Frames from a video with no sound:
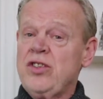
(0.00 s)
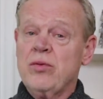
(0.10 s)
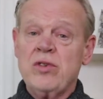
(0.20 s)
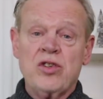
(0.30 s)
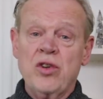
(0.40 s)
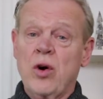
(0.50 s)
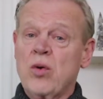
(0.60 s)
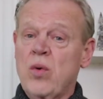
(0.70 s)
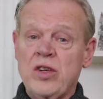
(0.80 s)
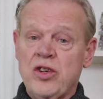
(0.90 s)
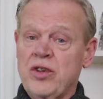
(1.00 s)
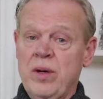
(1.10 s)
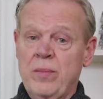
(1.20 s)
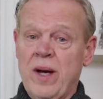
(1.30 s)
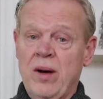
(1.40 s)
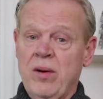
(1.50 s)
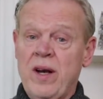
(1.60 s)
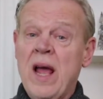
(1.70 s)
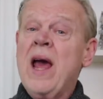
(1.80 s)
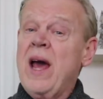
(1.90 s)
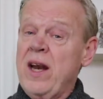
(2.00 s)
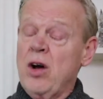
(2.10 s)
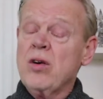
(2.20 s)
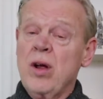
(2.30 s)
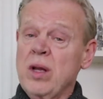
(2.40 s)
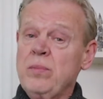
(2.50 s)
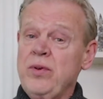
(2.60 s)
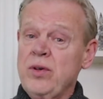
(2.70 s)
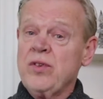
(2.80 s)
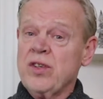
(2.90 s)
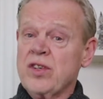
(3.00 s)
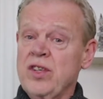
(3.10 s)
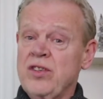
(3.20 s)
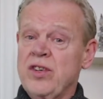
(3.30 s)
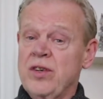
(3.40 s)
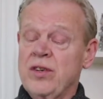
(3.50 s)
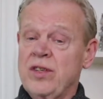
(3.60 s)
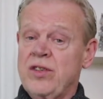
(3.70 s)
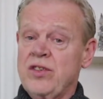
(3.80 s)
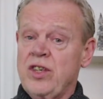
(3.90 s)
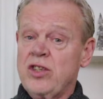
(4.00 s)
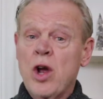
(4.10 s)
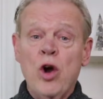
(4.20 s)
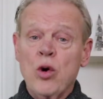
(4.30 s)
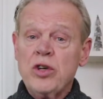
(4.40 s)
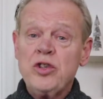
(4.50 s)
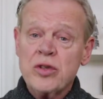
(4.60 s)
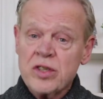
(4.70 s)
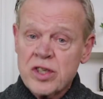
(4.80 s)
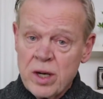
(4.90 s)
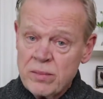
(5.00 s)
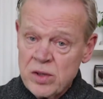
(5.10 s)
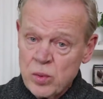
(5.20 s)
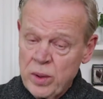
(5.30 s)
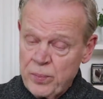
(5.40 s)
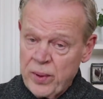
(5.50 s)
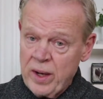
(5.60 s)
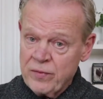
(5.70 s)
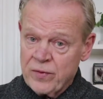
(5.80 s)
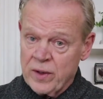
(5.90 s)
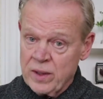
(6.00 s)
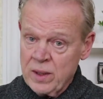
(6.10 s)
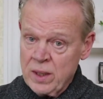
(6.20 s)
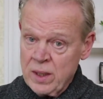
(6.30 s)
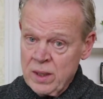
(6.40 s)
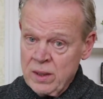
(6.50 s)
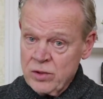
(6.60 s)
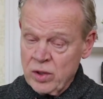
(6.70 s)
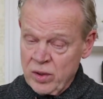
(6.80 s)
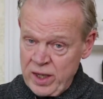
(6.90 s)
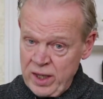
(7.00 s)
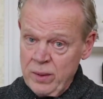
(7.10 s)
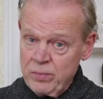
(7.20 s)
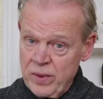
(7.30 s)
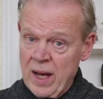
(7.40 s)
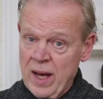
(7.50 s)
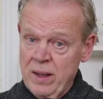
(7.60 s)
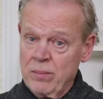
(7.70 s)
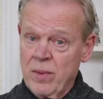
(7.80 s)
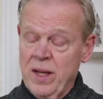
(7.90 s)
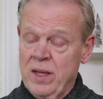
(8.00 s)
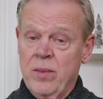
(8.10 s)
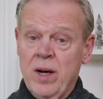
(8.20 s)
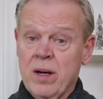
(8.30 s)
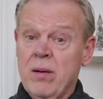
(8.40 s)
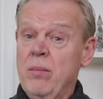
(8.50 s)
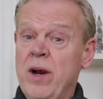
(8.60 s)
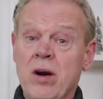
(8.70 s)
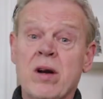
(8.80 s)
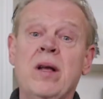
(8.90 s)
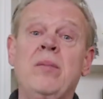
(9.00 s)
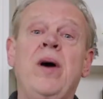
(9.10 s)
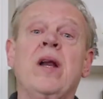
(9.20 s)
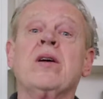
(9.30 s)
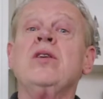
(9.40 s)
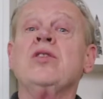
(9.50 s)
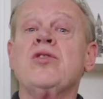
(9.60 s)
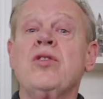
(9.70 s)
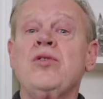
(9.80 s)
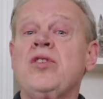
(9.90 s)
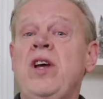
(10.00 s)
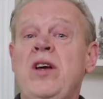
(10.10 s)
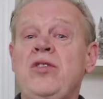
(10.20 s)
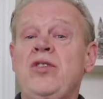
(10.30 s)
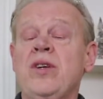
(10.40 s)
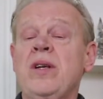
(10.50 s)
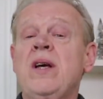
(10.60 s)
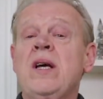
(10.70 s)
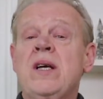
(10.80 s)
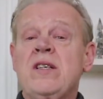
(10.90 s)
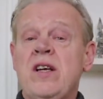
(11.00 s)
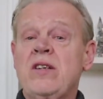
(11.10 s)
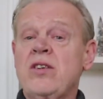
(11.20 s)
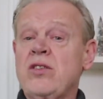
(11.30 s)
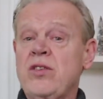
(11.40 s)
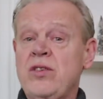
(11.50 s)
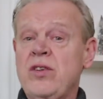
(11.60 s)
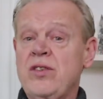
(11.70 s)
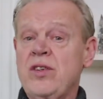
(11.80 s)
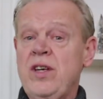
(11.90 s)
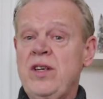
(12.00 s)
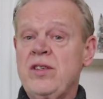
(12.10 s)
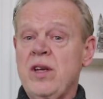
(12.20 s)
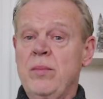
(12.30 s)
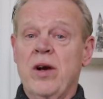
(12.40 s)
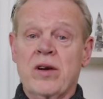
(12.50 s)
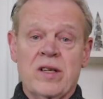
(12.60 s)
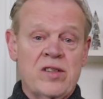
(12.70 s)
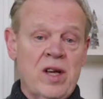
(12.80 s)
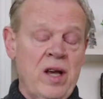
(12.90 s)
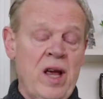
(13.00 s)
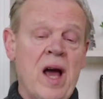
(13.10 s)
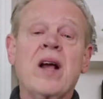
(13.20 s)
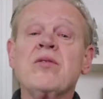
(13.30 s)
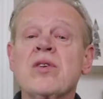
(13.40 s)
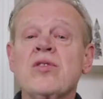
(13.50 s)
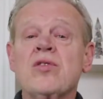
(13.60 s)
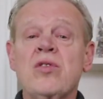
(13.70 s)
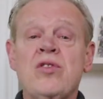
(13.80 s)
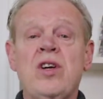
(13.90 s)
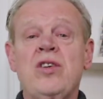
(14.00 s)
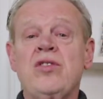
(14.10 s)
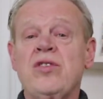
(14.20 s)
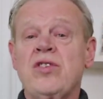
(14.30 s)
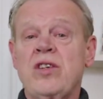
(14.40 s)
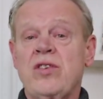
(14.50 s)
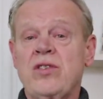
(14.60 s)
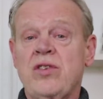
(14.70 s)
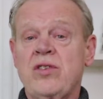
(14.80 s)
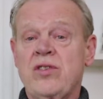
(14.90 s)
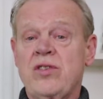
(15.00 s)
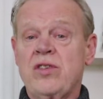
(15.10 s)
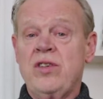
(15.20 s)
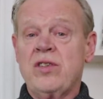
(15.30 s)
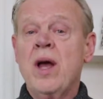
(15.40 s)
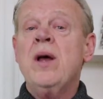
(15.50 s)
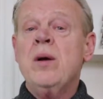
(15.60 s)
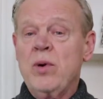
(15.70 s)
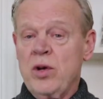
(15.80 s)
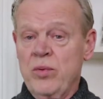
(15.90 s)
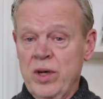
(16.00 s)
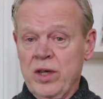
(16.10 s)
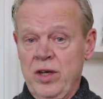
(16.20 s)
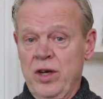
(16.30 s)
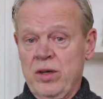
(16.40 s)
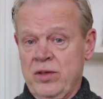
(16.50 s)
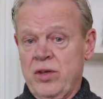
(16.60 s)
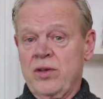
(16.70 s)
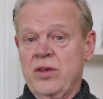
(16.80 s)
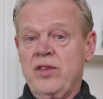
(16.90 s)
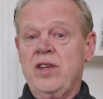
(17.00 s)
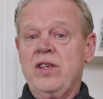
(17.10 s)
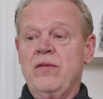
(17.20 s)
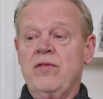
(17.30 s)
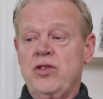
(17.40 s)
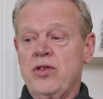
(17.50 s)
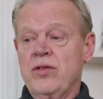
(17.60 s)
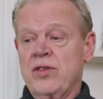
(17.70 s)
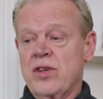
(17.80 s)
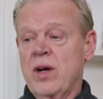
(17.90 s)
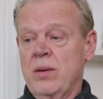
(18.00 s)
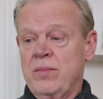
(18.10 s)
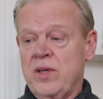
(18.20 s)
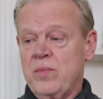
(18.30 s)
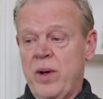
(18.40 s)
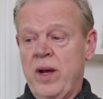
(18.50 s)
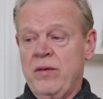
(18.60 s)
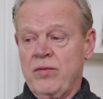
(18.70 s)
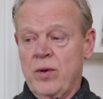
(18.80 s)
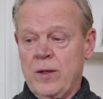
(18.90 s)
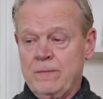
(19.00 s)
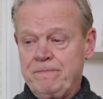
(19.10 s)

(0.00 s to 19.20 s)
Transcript: There is no question about it. And alcohol abuse is considered a disease, or insurance companies wouldn't pay for it. So keep that in mind. The American Medical Association says it's a disease. The American Psychiatric Association says it's a disease. But you really know it's a disease if insurance companies pay for it.